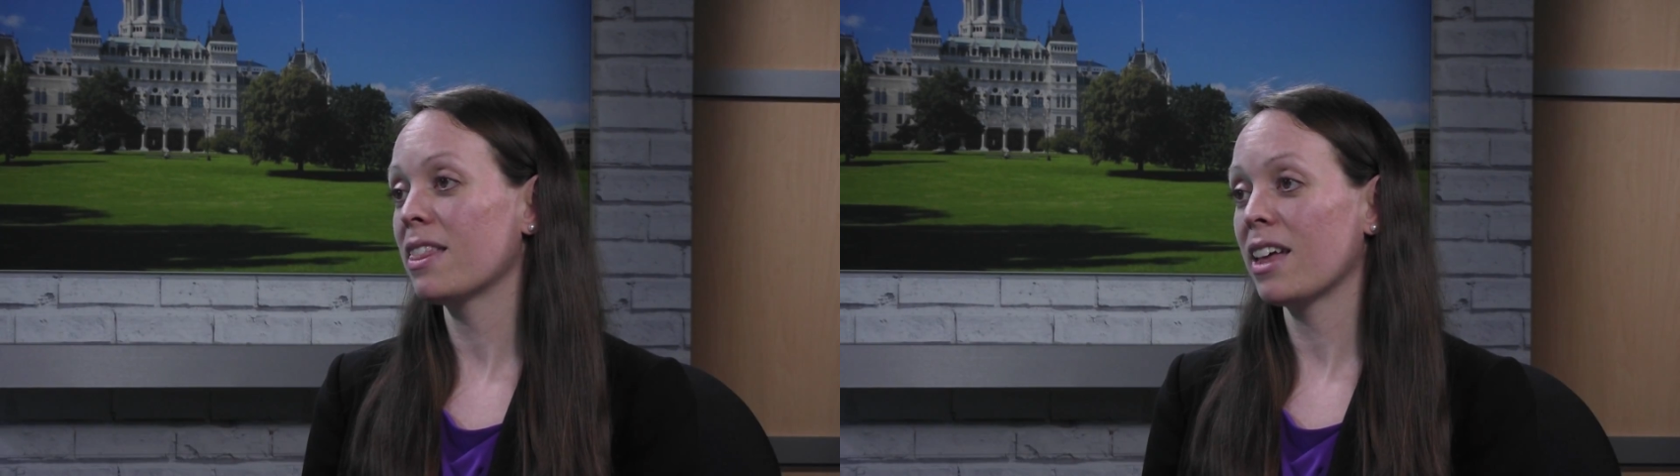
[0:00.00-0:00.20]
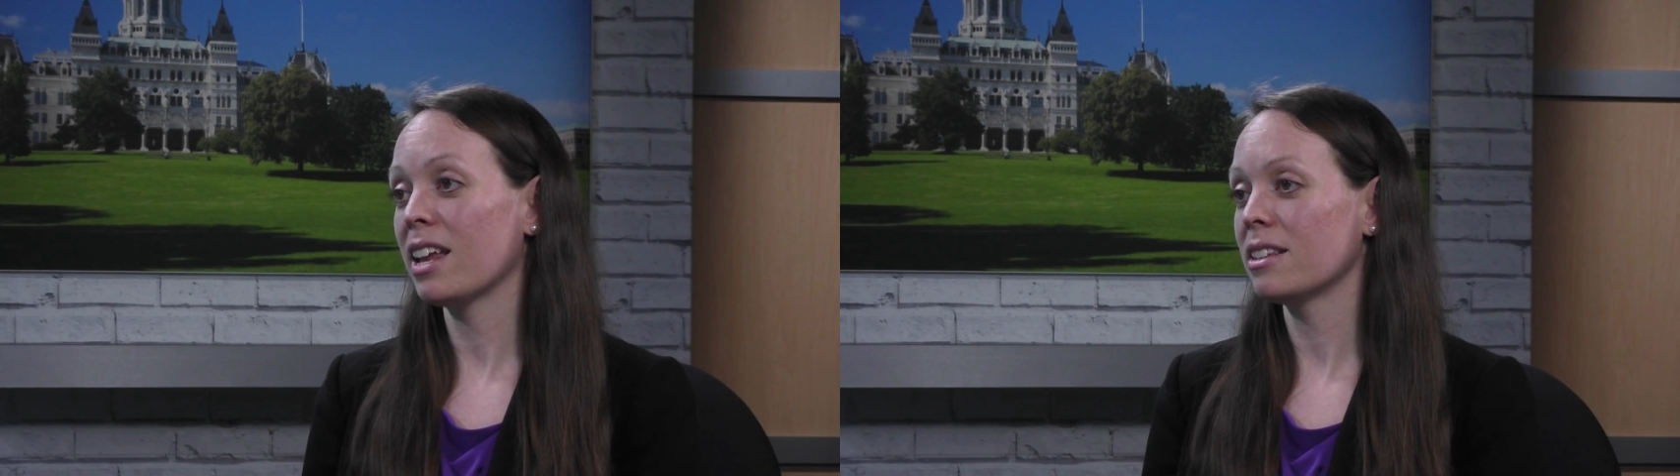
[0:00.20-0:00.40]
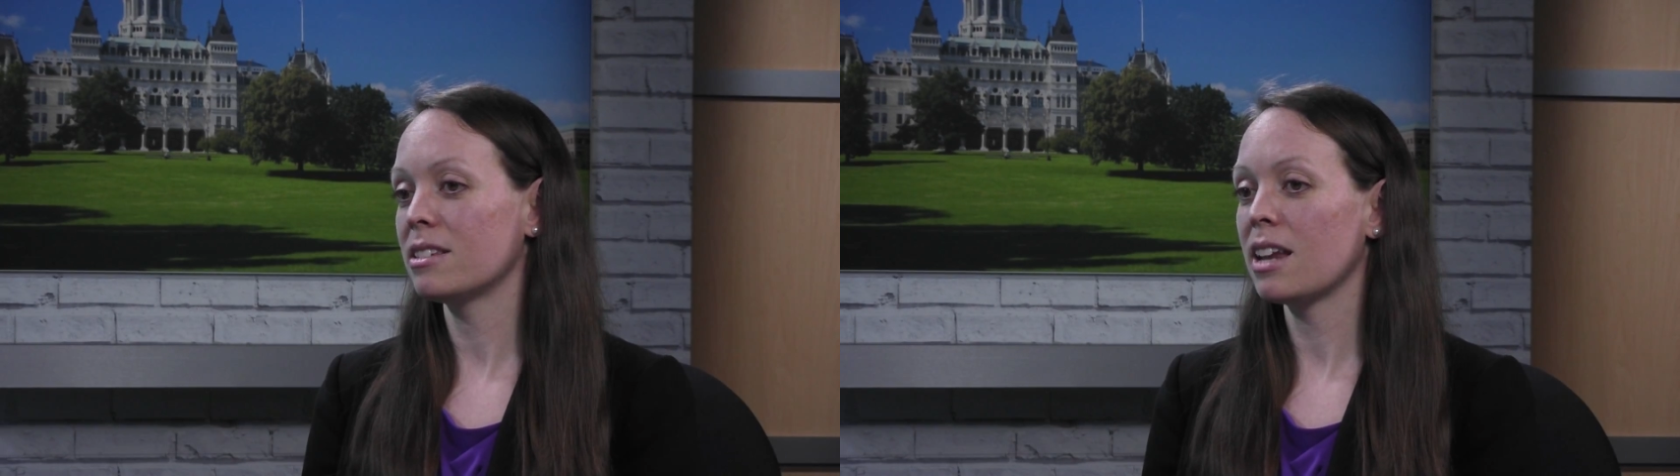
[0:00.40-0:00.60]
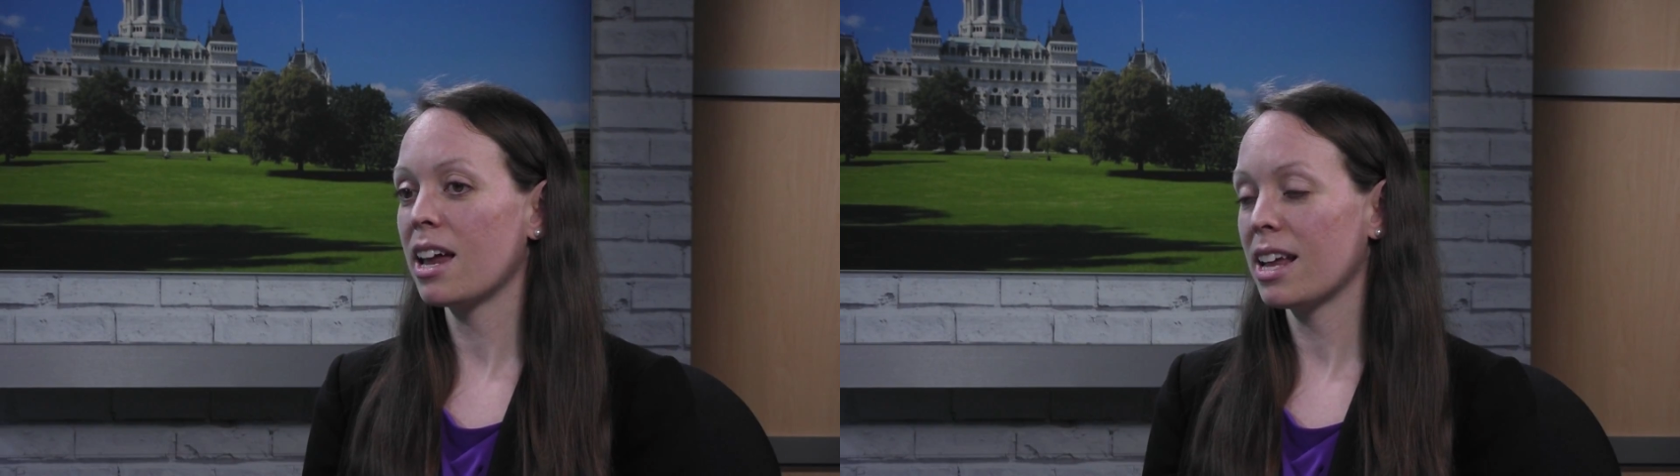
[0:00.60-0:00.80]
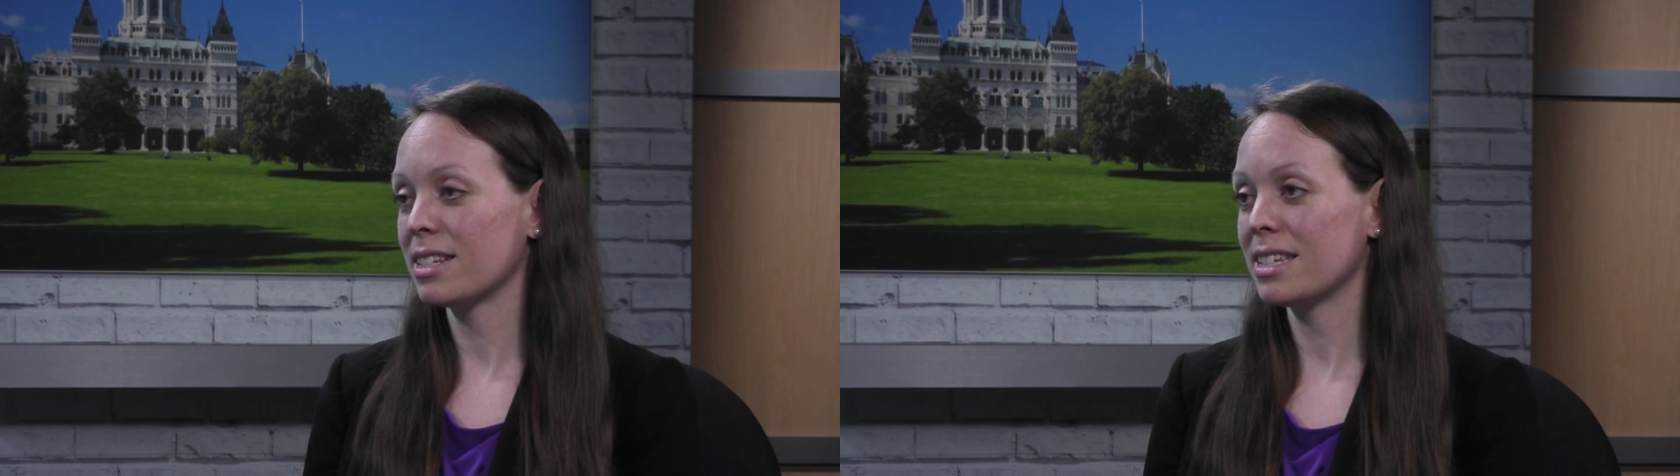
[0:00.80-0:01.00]
that it's not
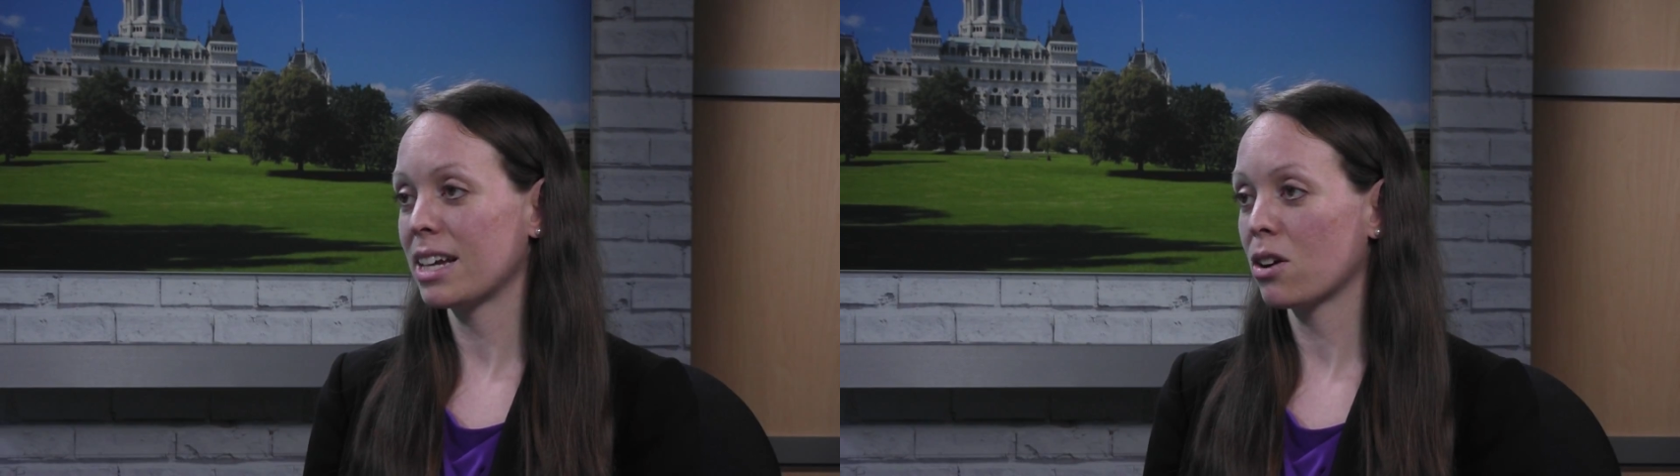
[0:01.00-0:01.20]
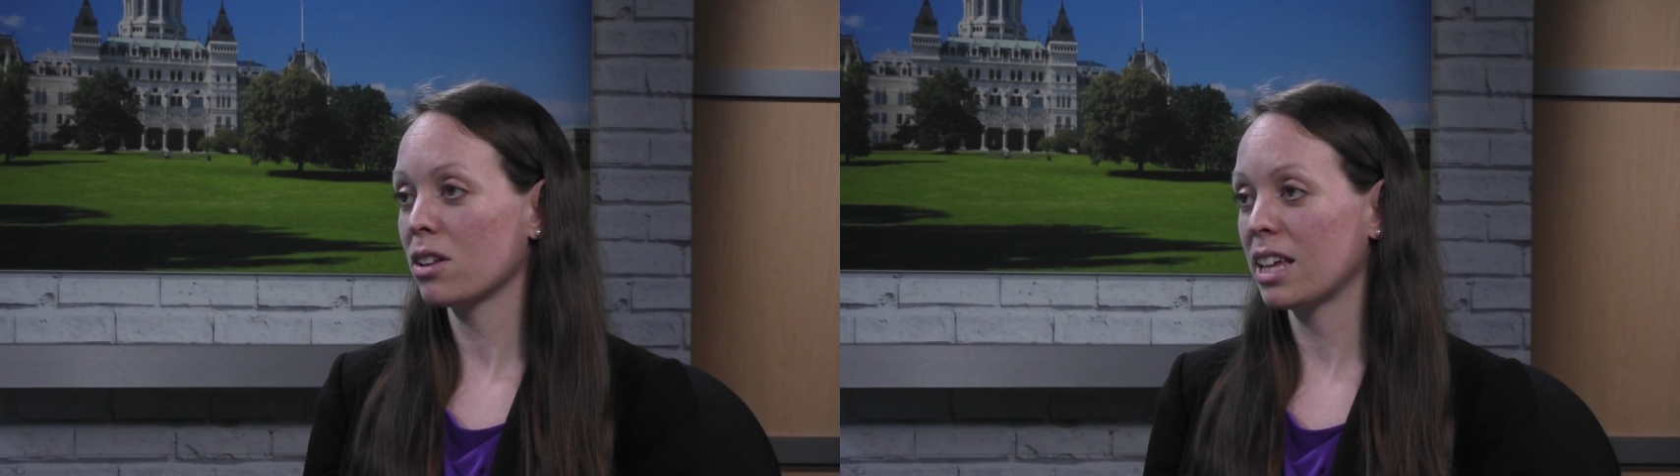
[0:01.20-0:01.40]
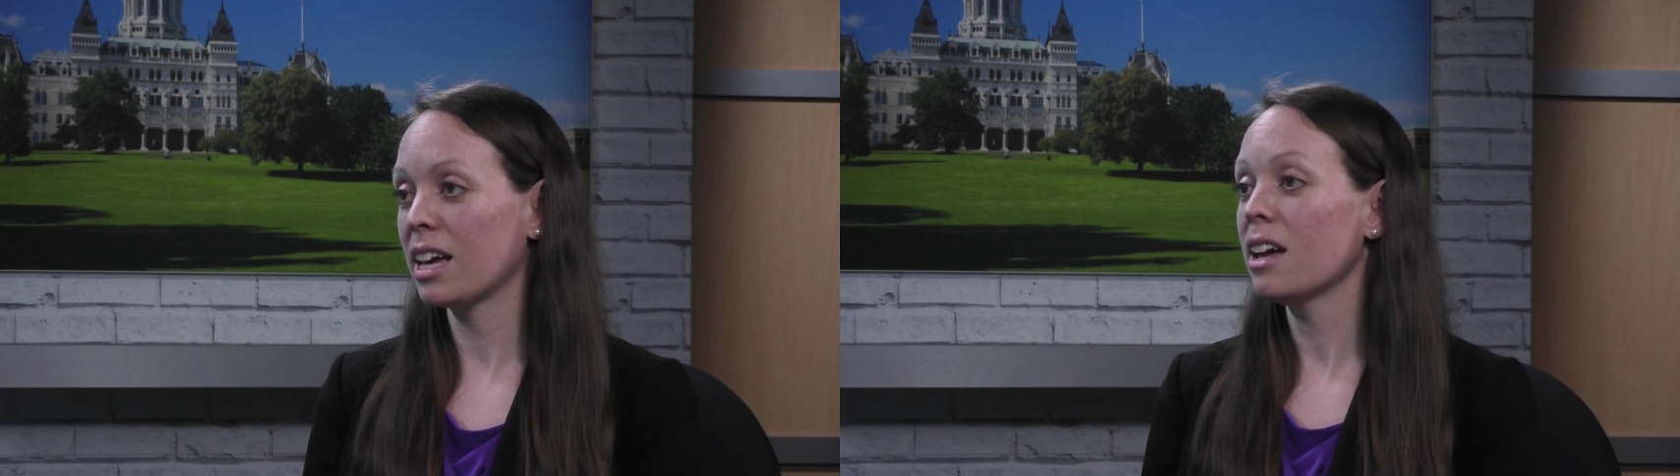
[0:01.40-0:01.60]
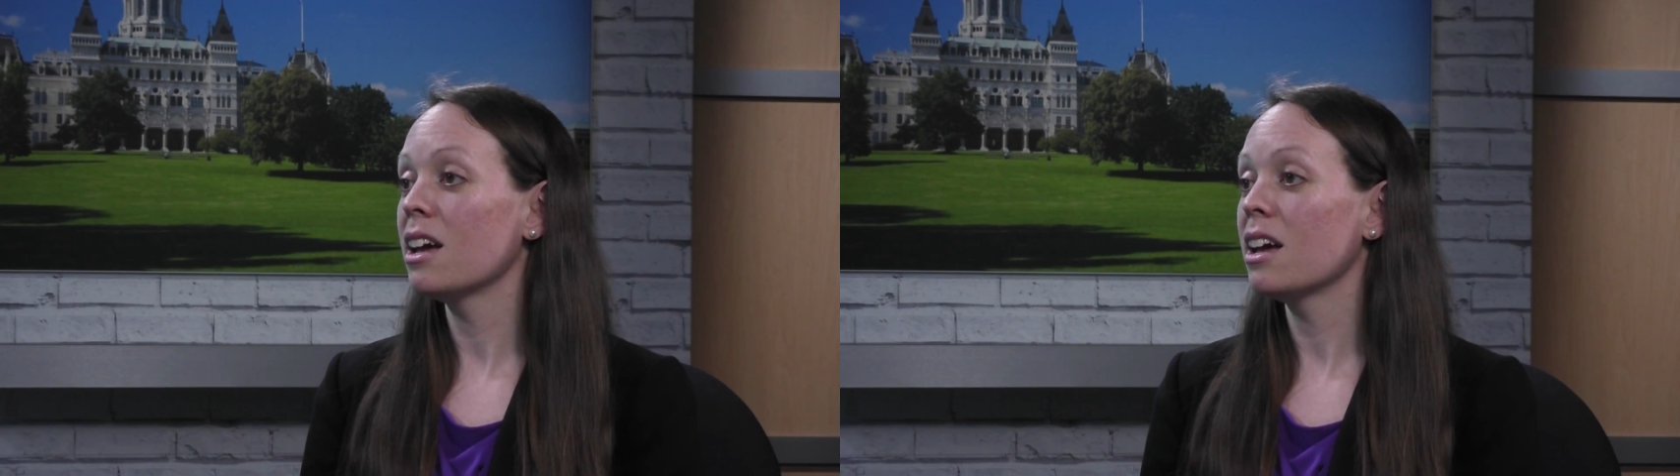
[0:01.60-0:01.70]
necessarily